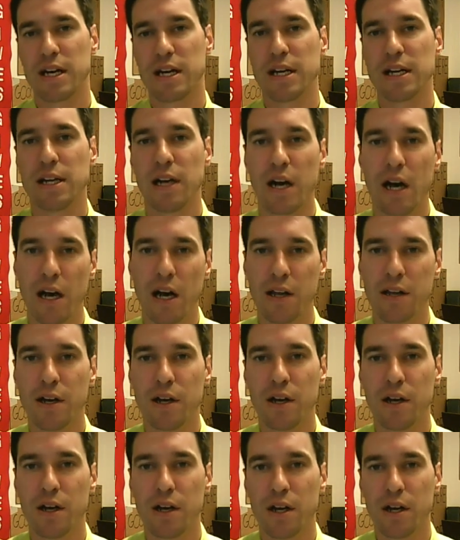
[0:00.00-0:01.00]
High God,
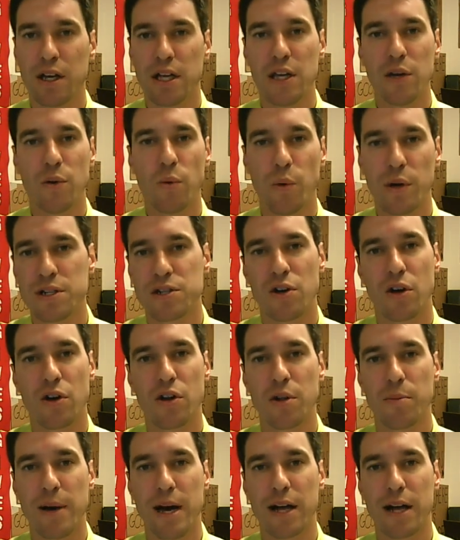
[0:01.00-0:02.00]
he wins
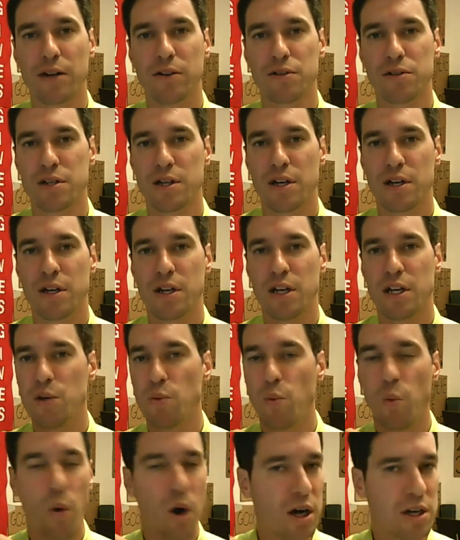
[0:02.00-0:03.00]
all the battles. He
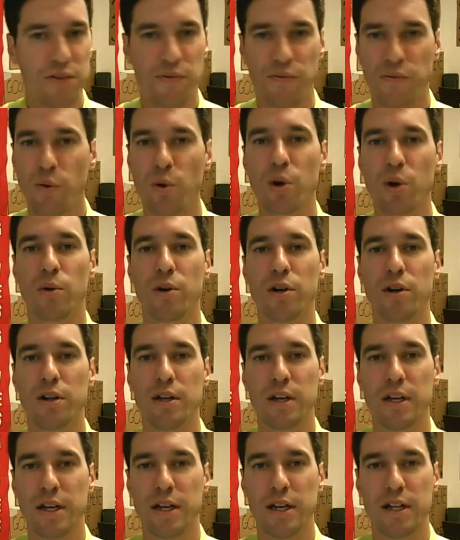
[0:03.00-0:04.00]
walks
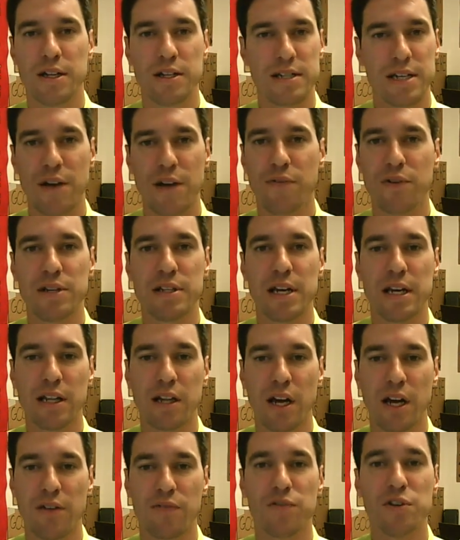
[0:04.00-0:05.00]
forward in his everyday
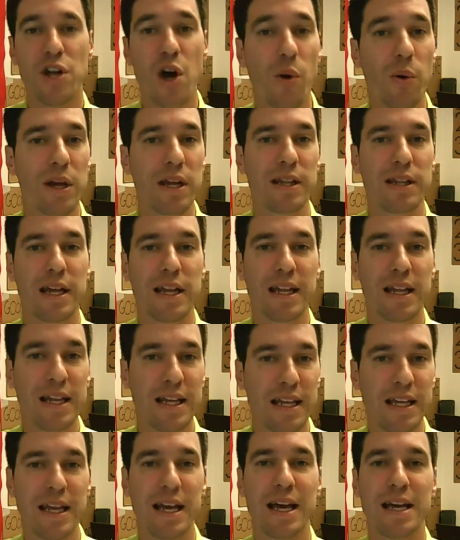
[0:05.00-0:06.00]
life, knowing that
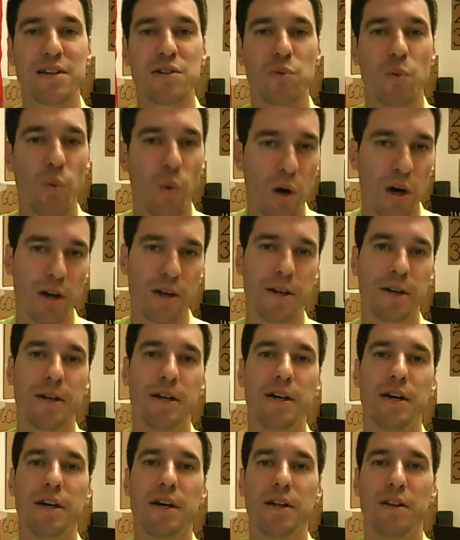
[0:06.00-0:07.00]
he has won
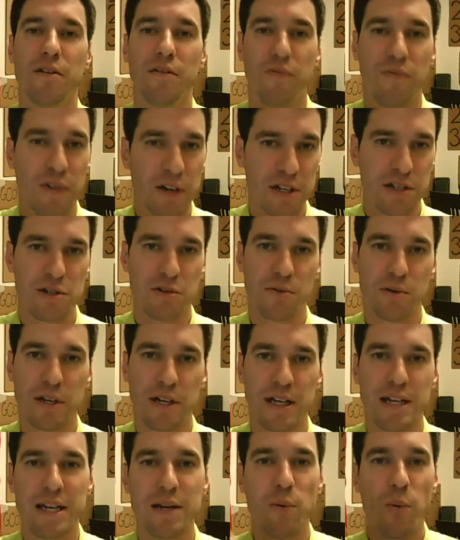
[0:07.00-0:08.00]
the victory.
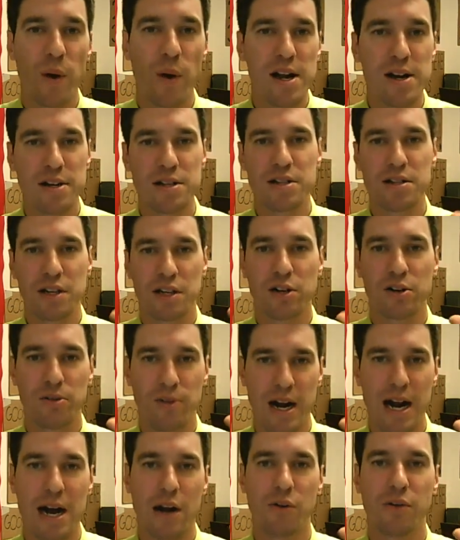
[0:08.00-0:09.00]
He wears the
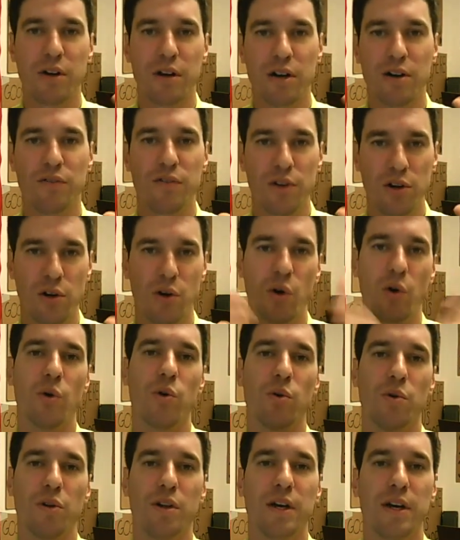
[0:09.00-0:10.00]
crown of
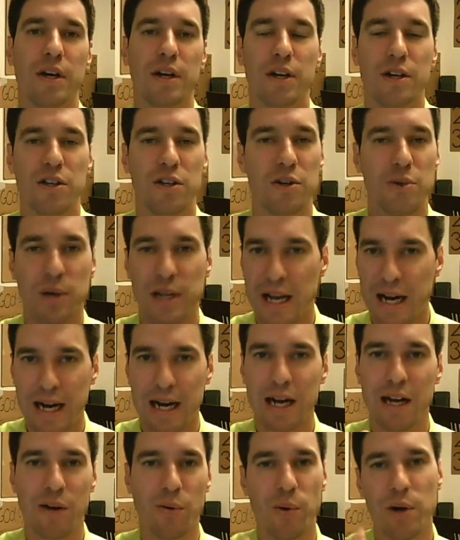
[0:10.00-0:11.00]
gold. You and
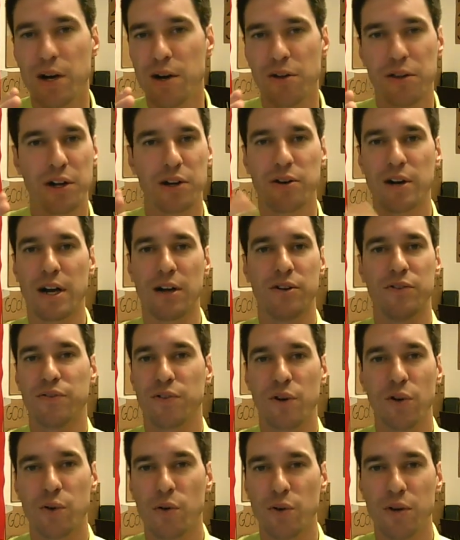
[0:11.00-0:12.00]
I wear the crown of
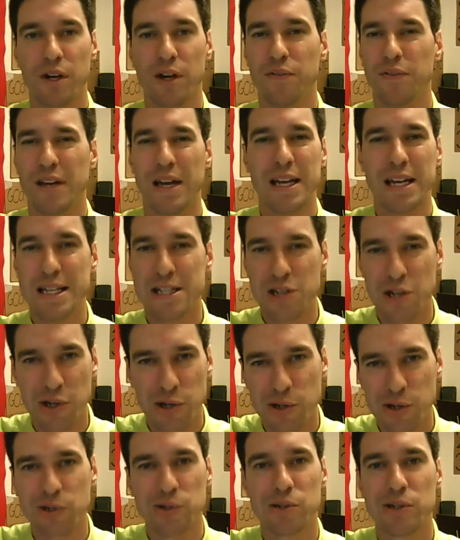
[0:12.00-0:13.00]
gold of
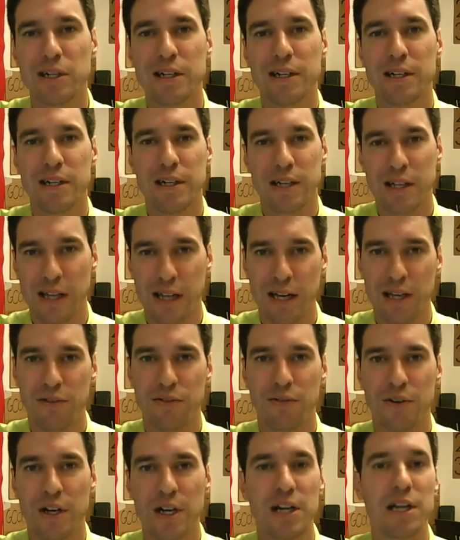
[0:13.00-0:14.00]
eternal
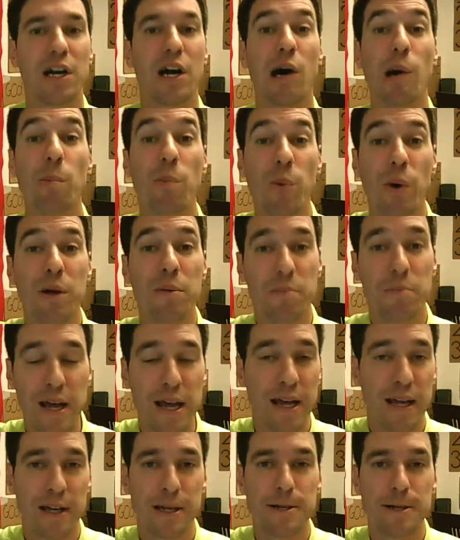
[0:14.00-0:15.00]
life. Come what
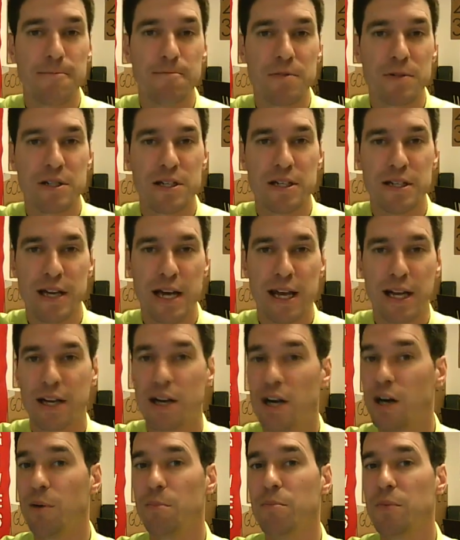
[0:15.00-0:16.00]
may today,
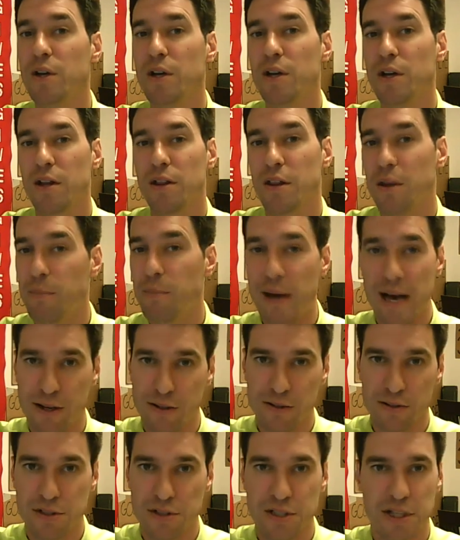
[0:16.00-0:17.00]
come the
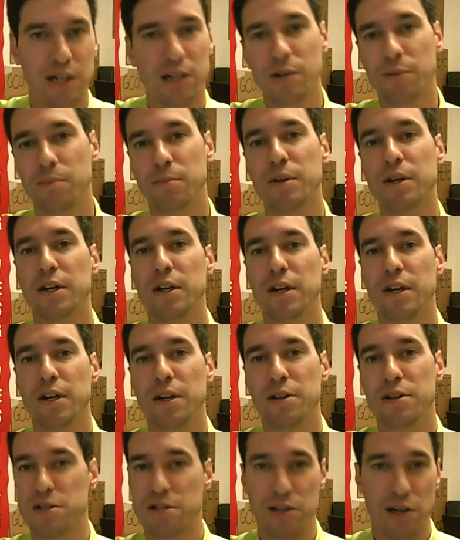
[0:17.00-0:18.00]
battles, come
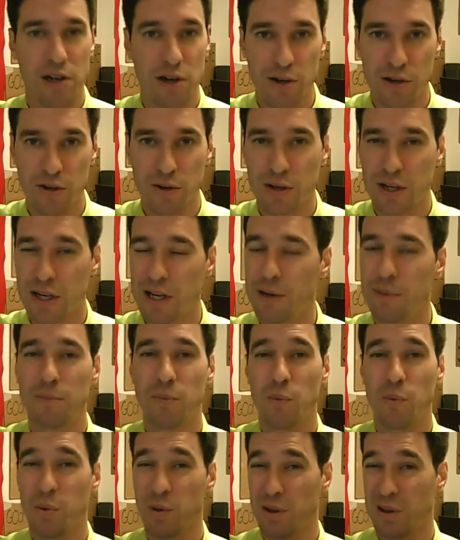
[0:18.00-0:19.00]
the sorrow,
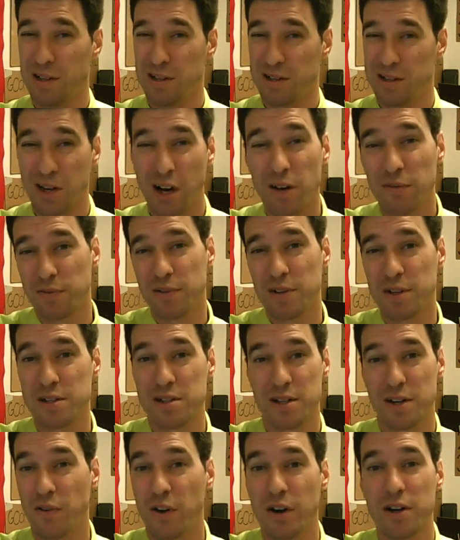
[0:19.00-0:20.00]
come the
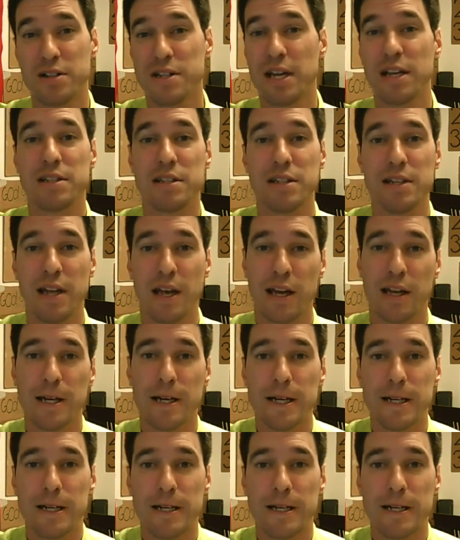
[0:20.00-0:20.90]
toughness of our day to day.